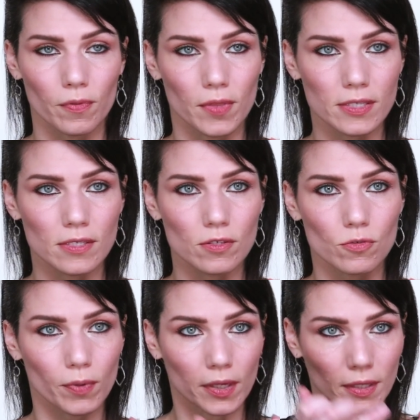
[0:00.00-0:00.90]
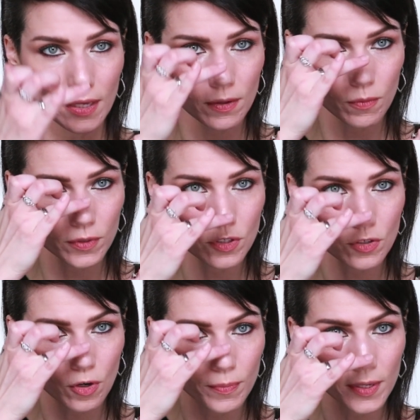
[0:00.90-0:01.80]
this is really what
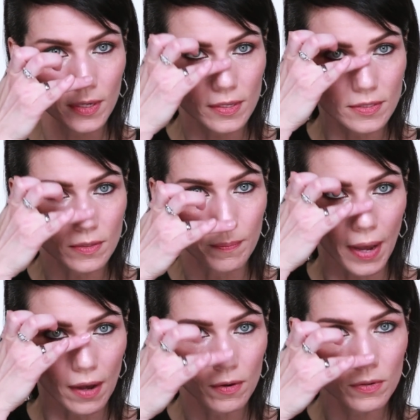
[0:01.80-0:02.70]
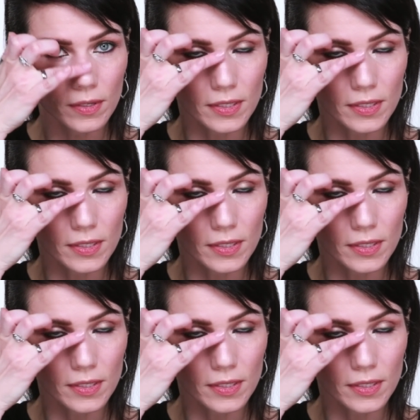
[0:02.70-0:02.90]
strobing is about,